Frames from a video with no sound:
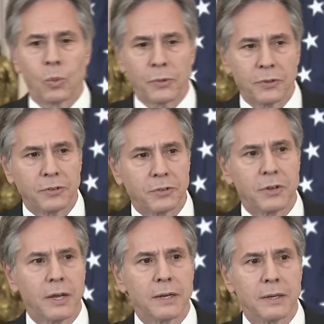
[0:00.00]
What this has
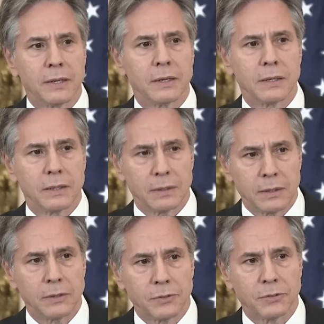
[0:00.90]
done uh,
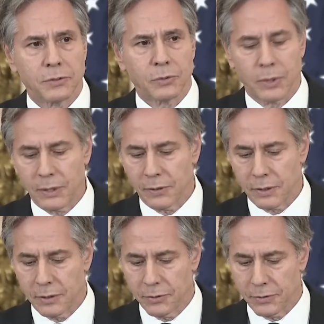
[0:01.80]
is created the
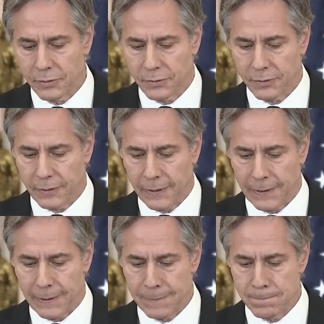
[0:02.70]
conditions
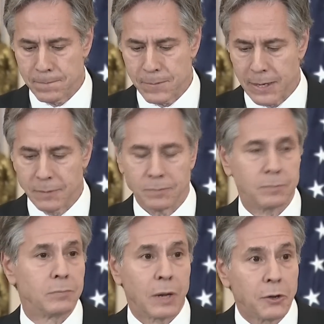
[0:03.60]
um, that
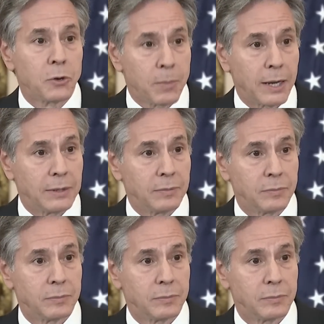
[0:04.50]
undermine